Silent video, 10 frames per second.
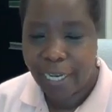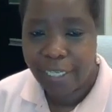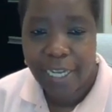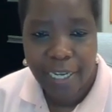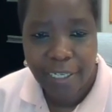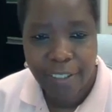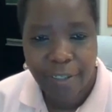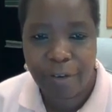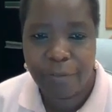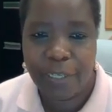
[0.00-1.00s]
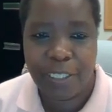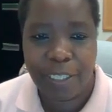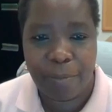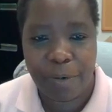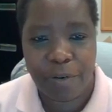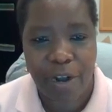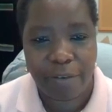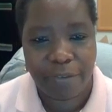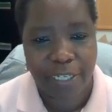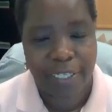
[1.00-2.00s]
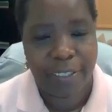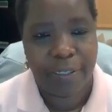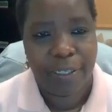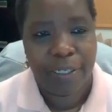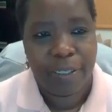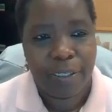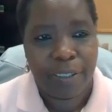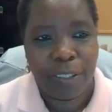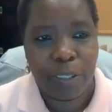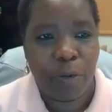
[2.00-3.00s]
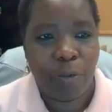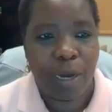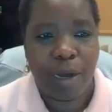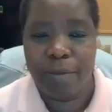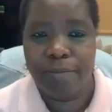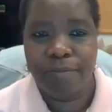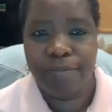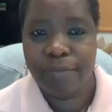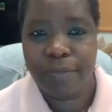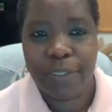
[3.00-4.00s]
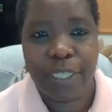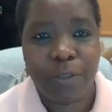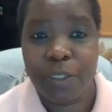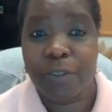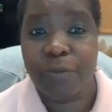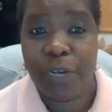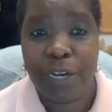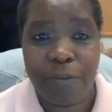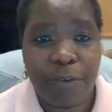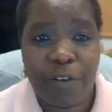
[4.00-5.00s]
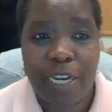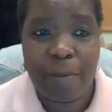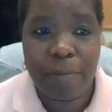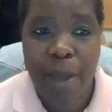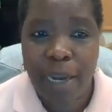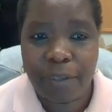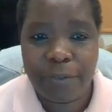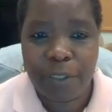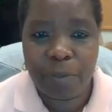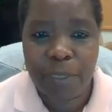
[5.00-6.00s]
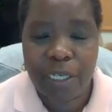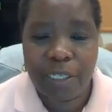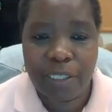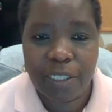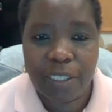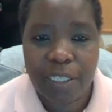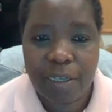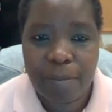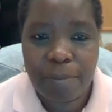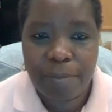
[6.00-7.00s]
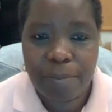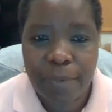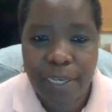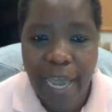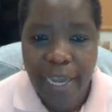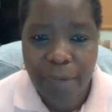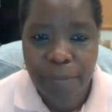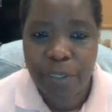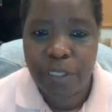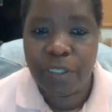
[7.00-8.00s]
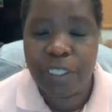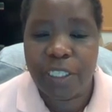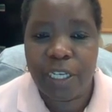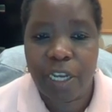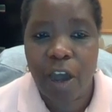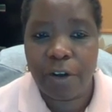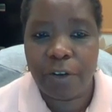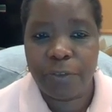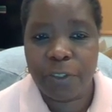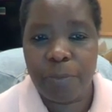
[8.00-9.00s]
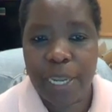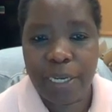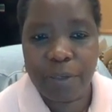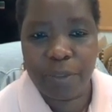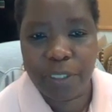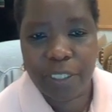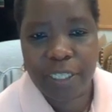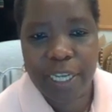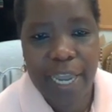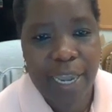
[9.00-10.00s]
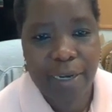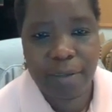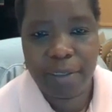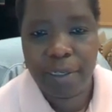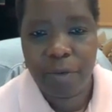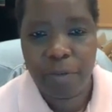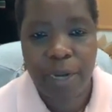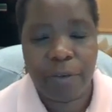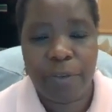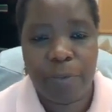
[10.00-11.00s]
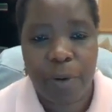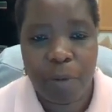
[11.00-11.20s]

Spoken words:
techniques on vegetable grafting. So this was very, very impactful because Ghana produces a lot of tomatoes, and one of the